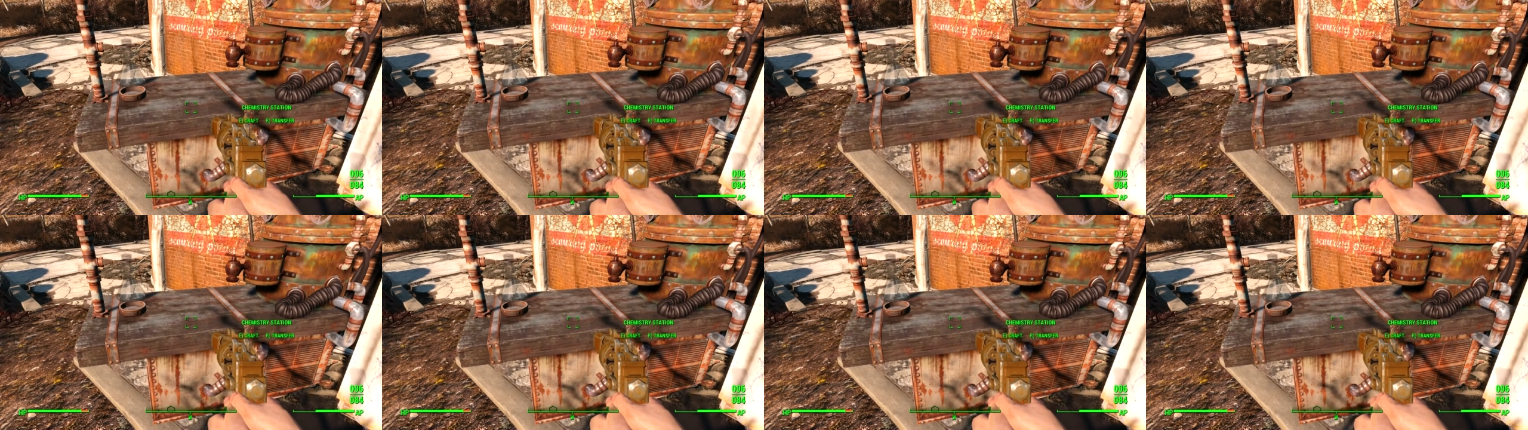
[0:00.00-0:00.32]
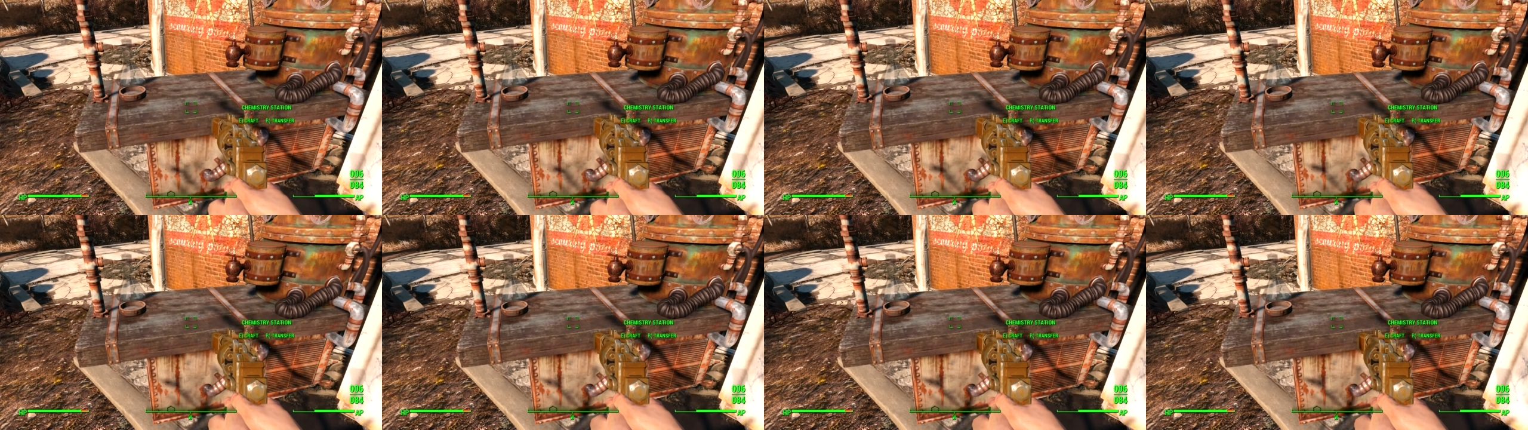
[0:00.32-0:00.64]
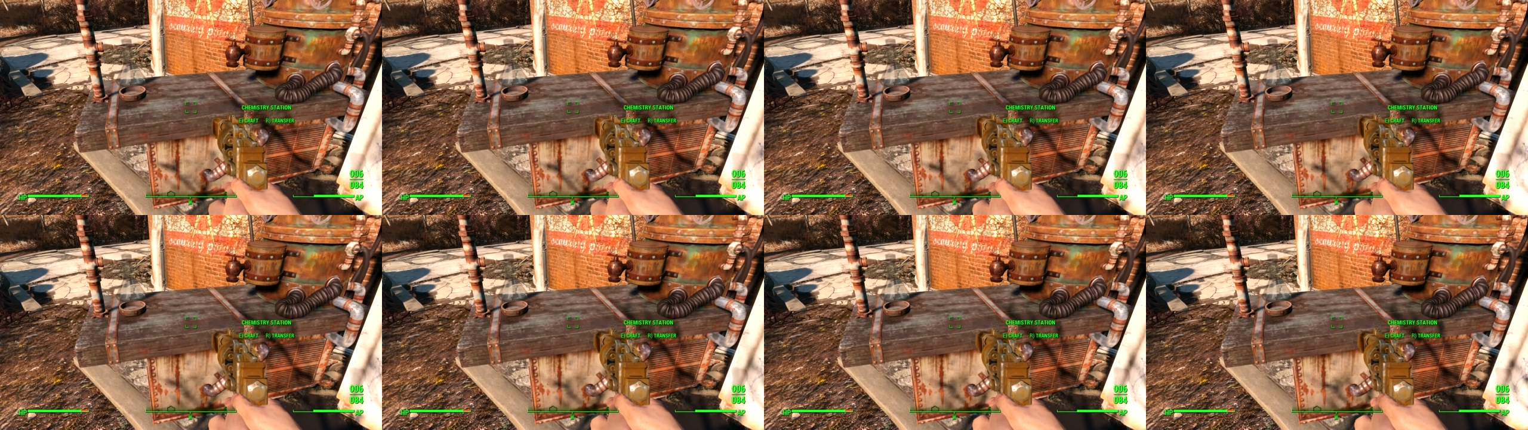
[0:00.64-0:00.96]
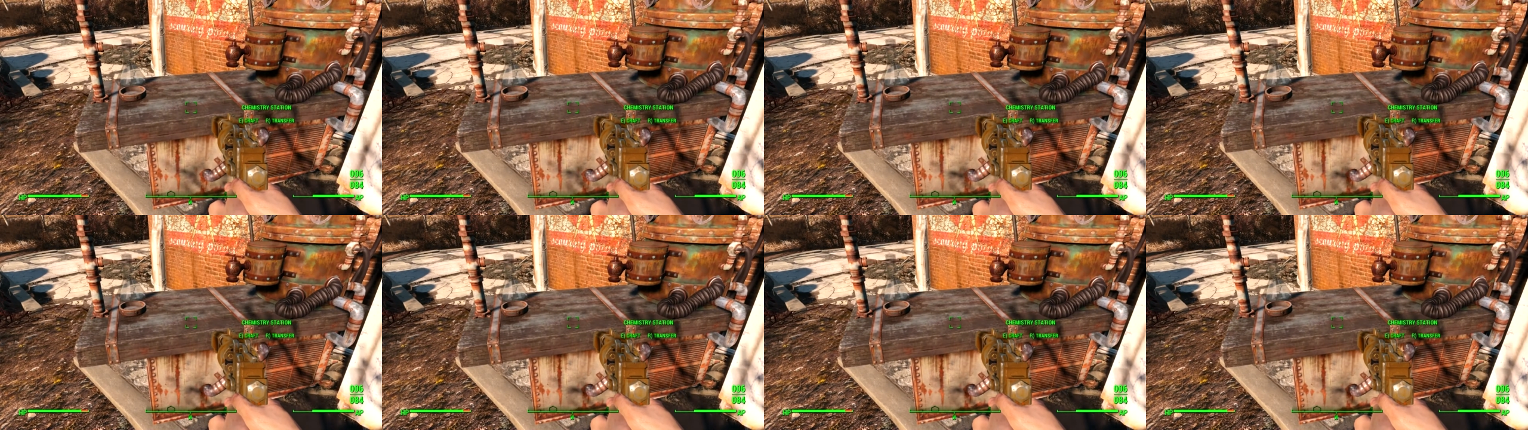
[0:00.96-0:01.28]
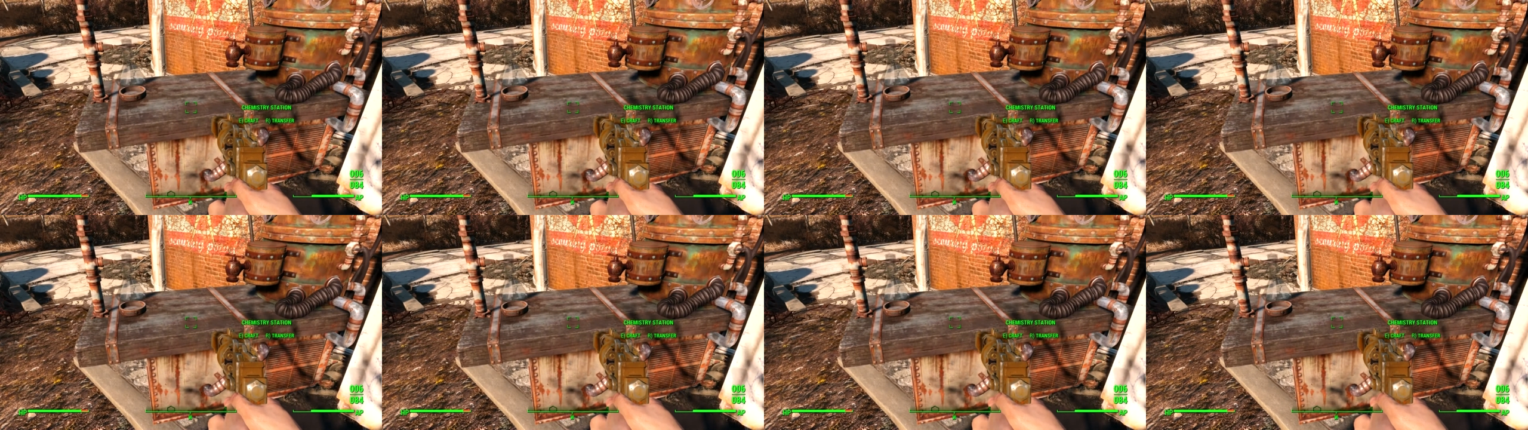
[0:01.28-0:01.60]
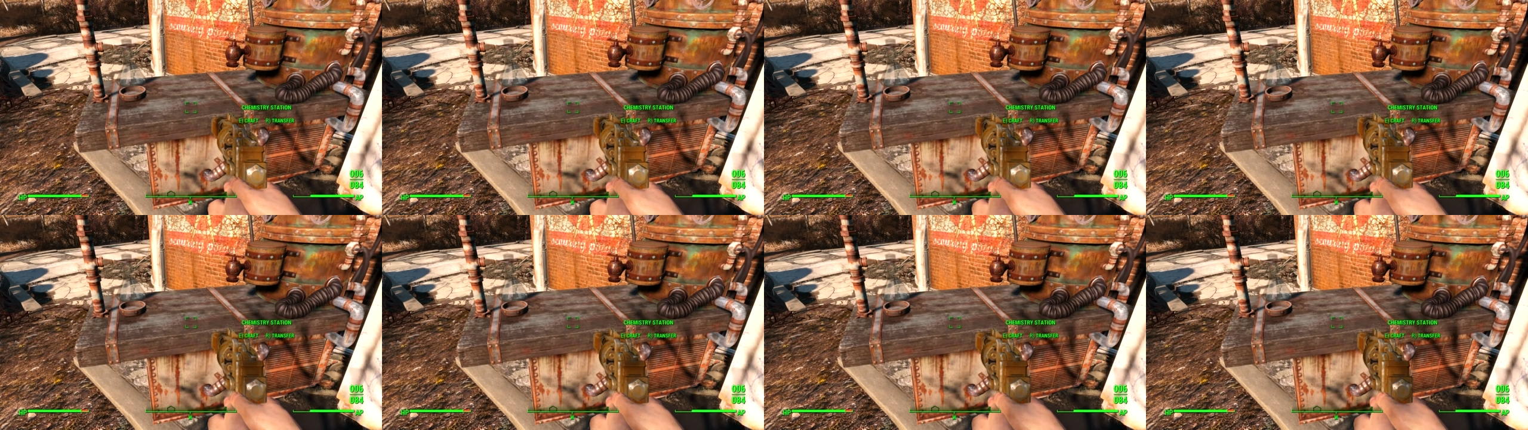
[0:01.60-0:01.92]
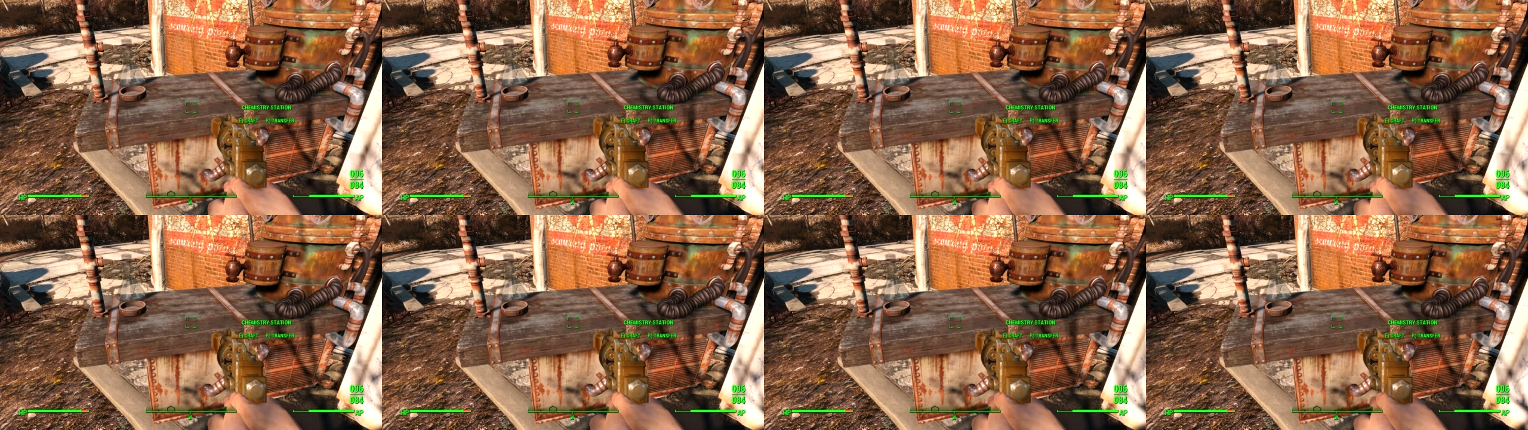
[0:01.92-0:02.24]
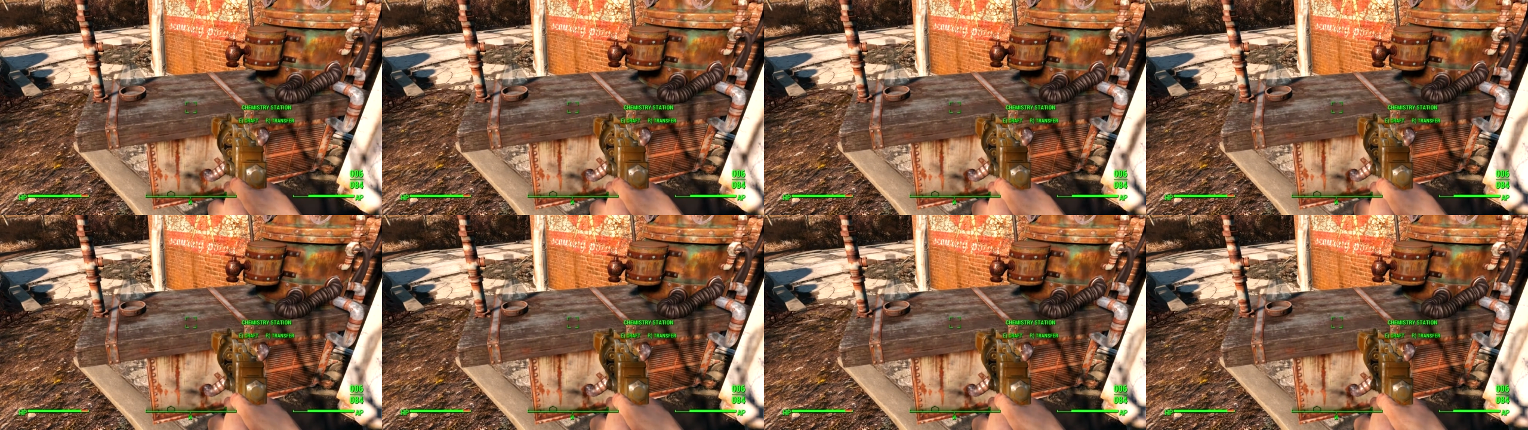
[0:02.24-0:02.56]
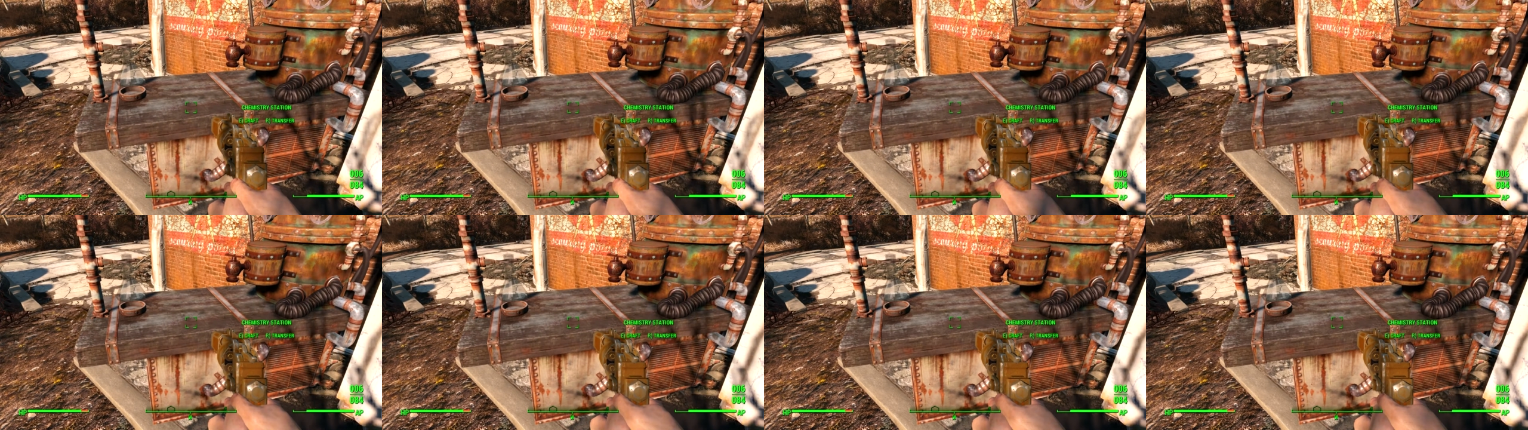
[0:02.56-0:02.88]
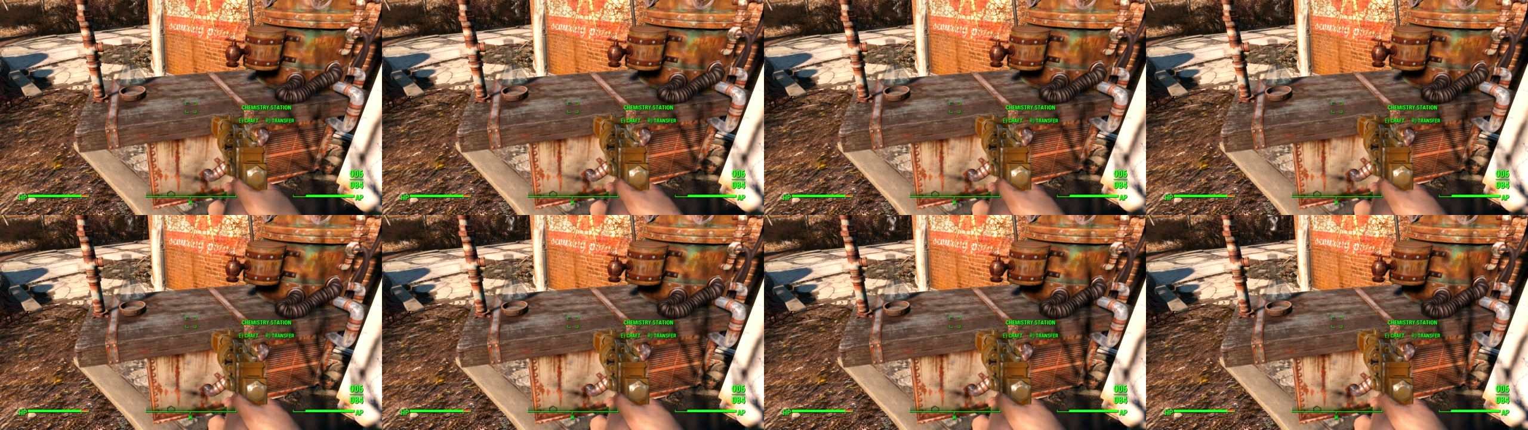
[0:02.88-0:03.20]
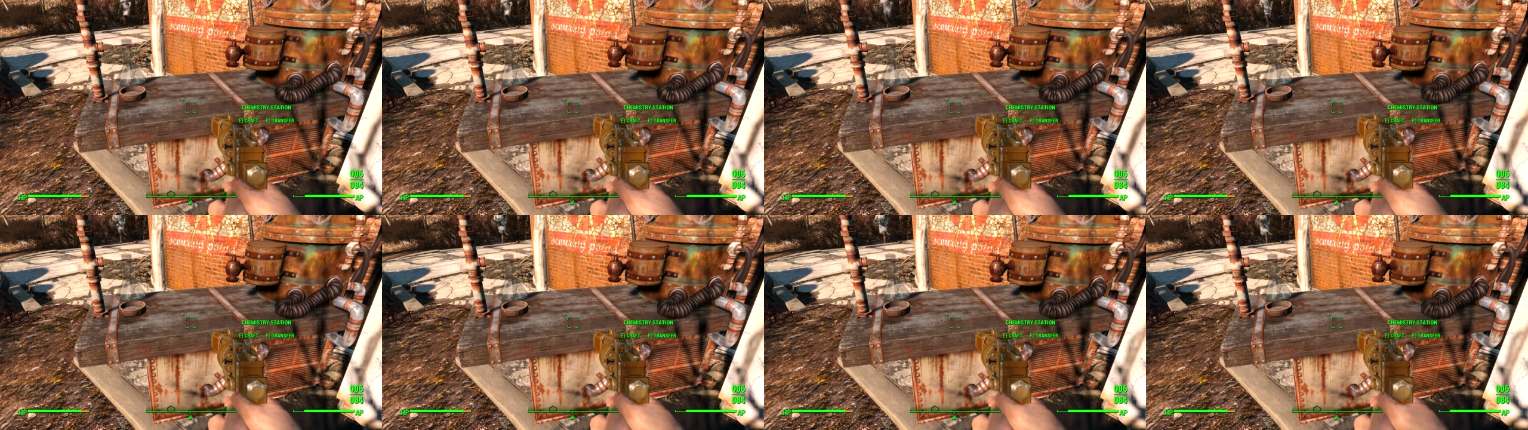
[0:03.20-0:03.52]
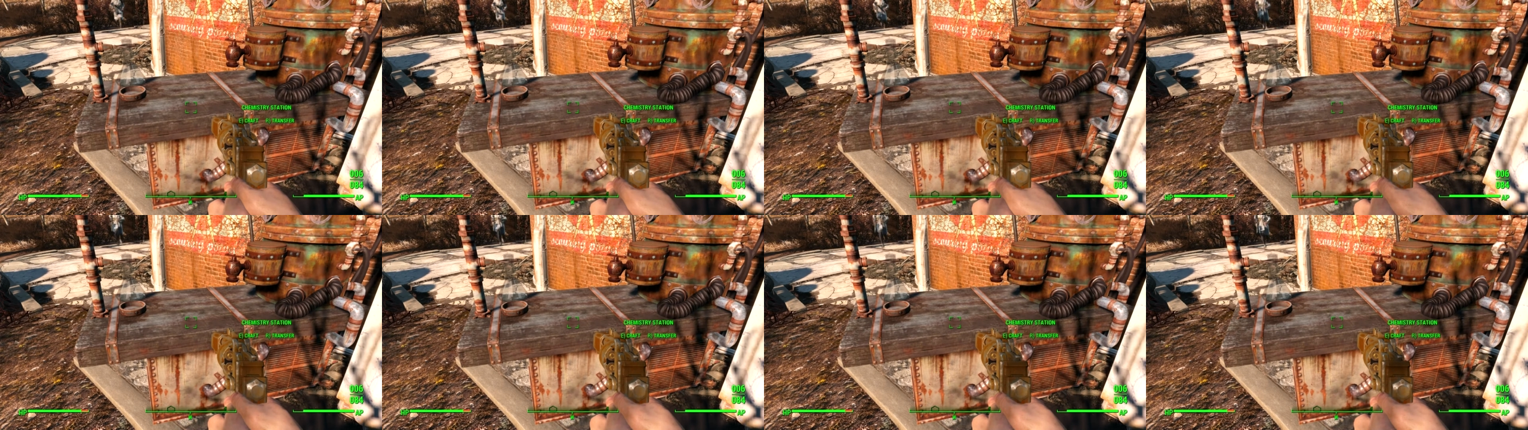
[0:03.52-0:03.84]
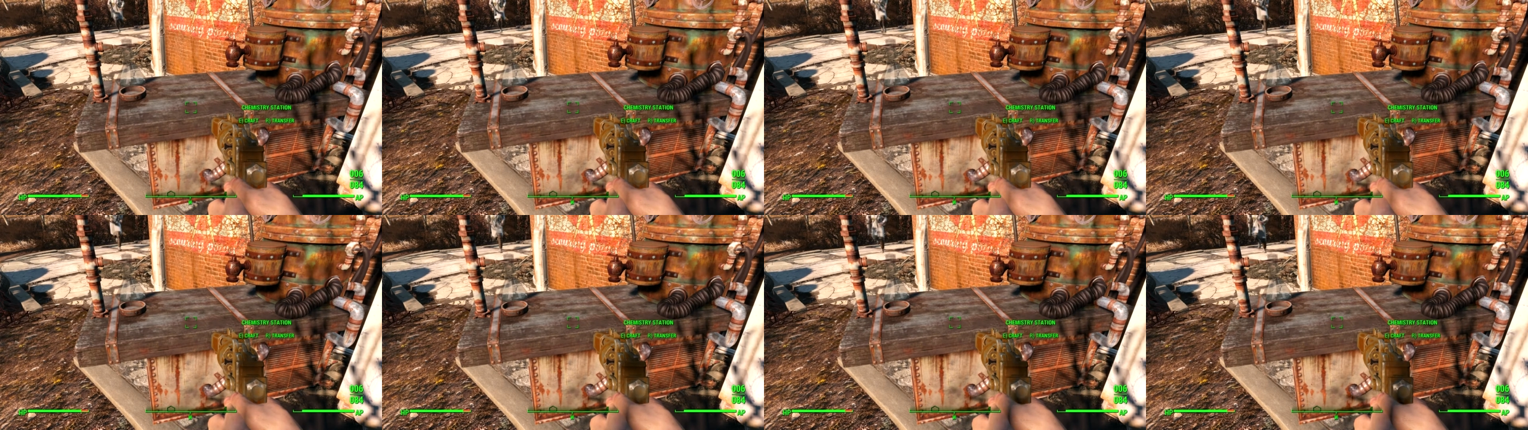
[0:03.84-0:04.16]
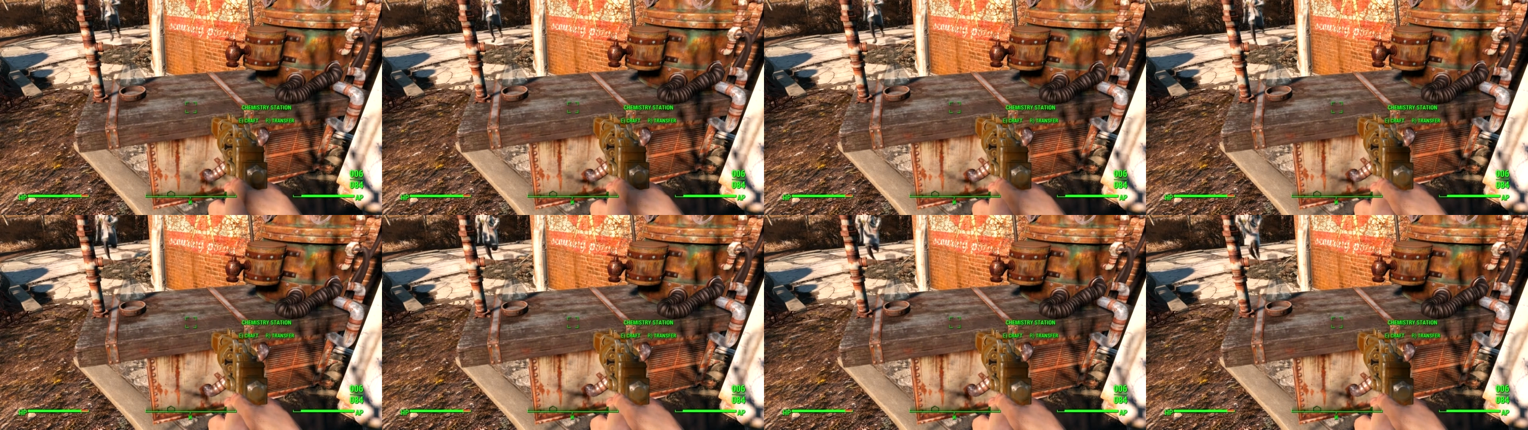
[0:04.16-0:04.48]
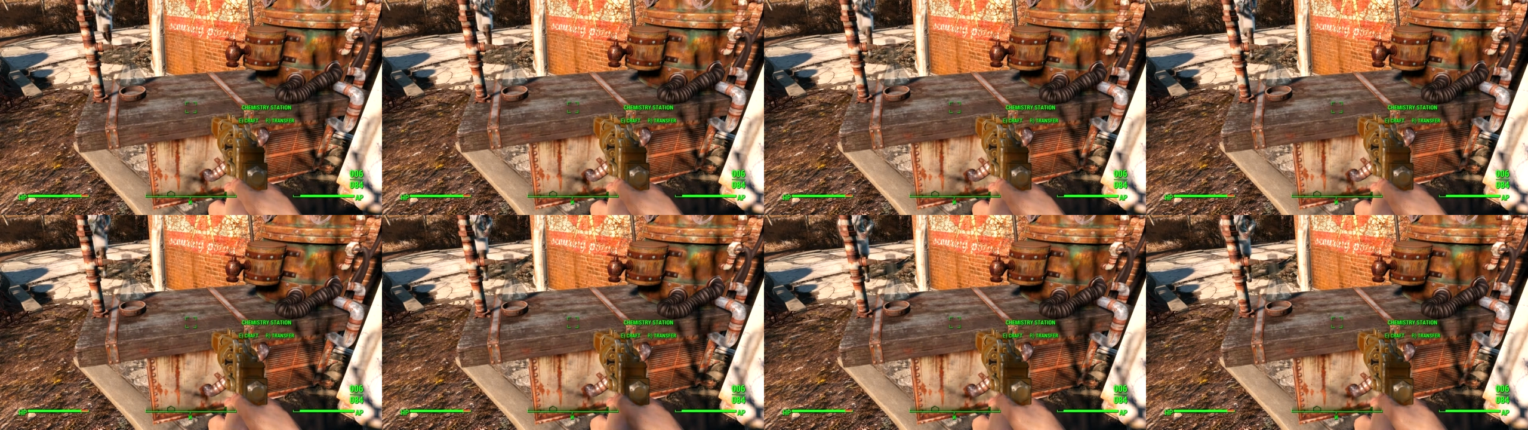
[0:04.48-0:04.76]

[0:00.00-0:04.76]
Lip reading: (no speaker visible)